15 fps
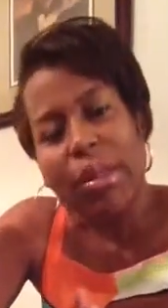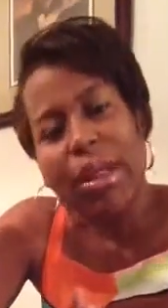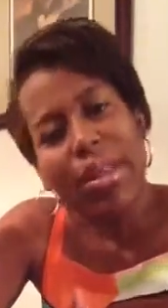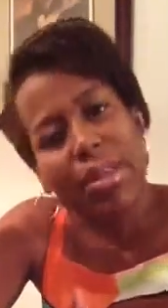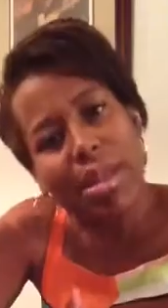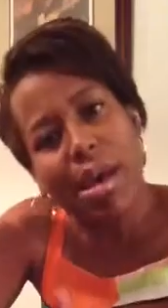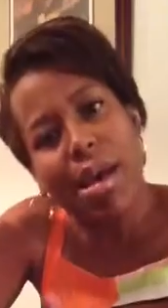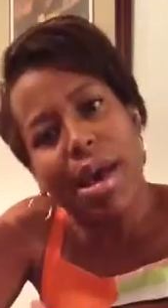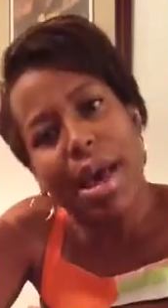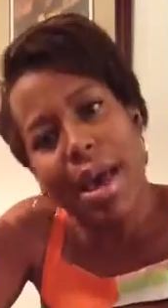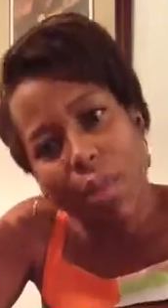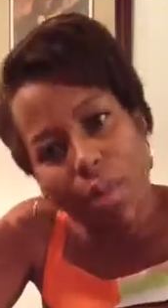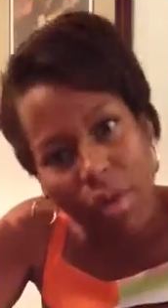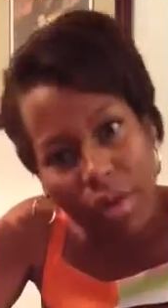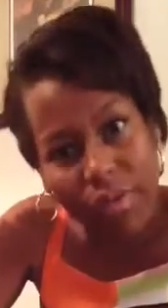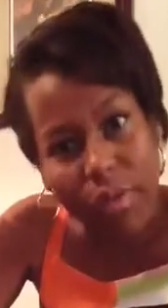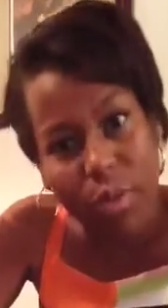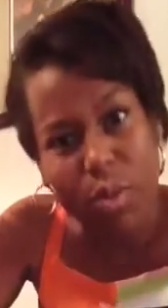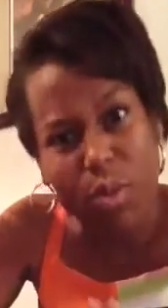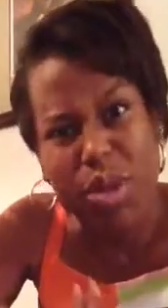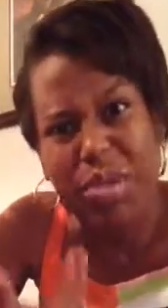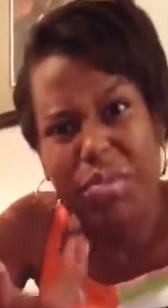Well, I thought, how
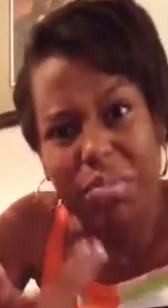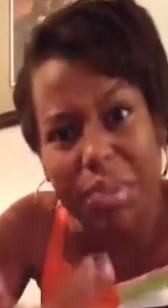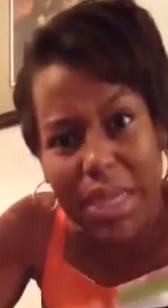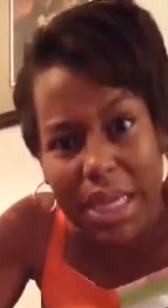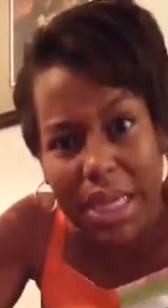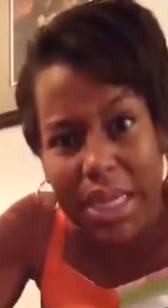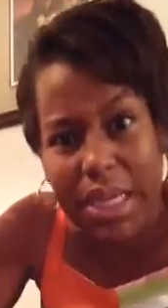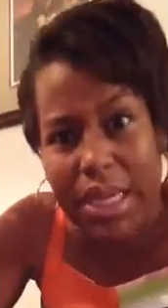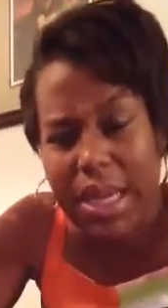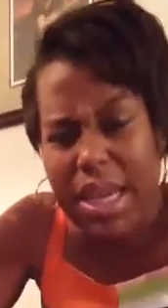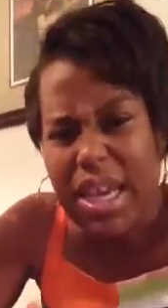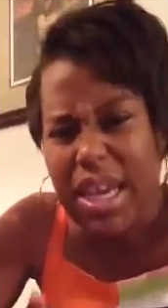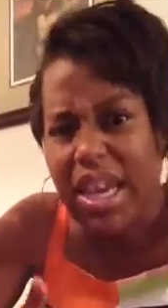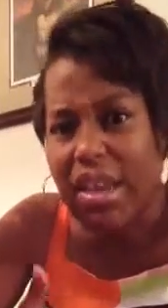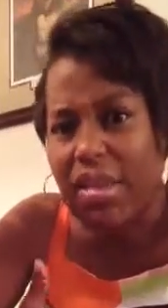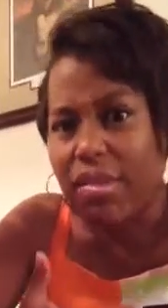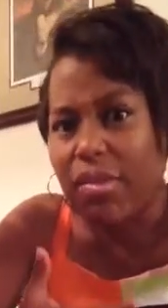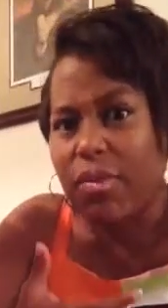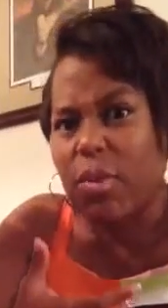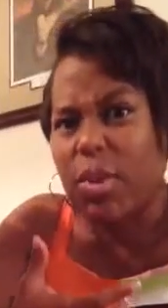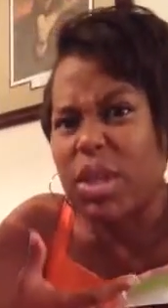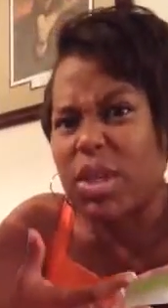wonderful would it be
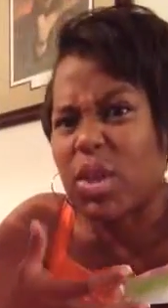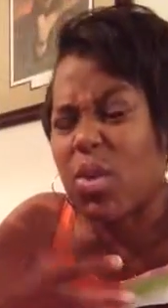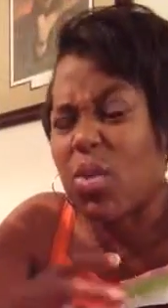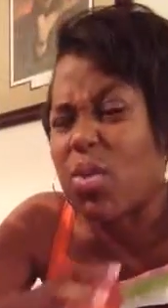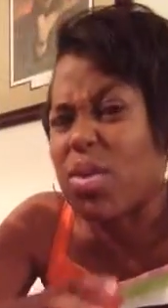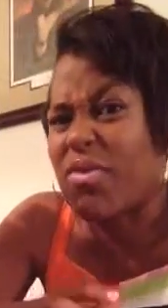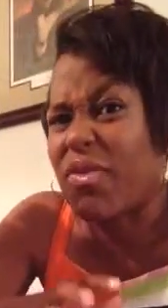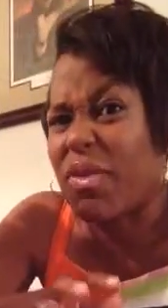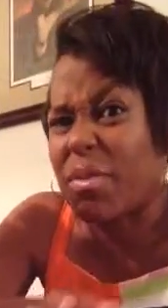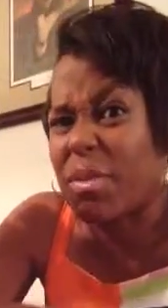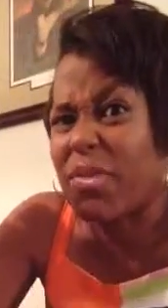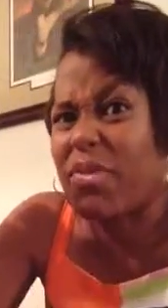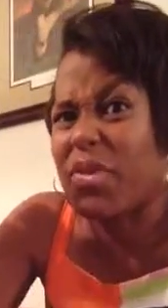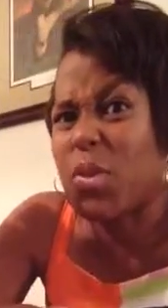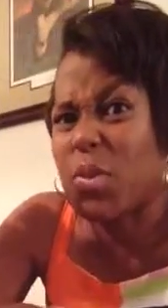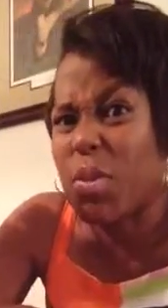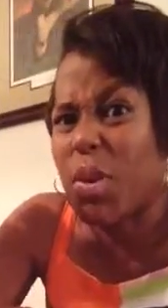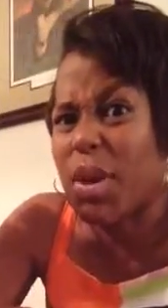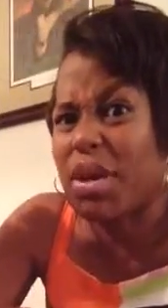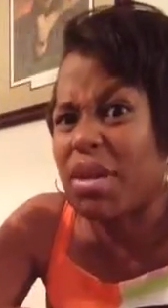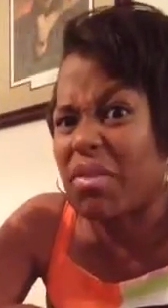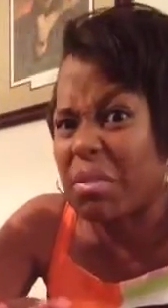if we told it from the
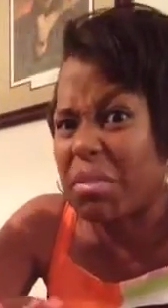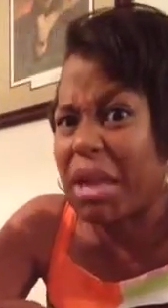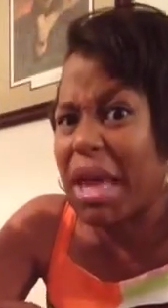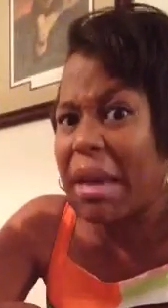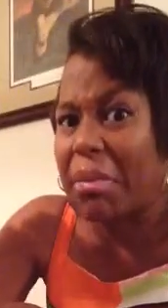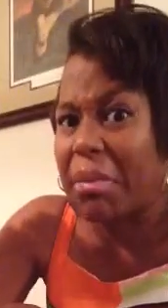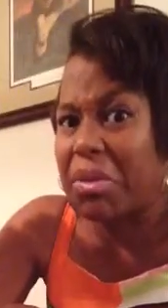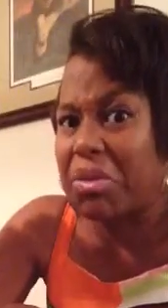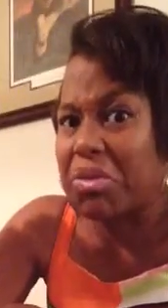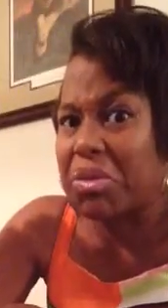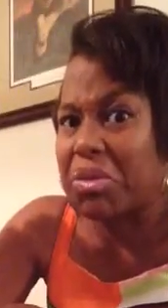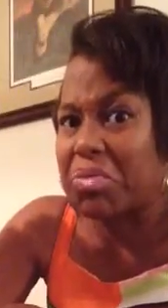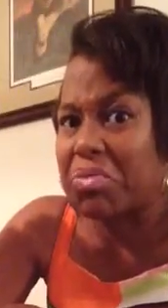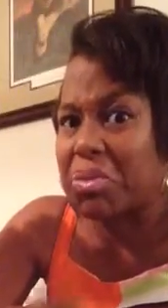viewpoint of a black person?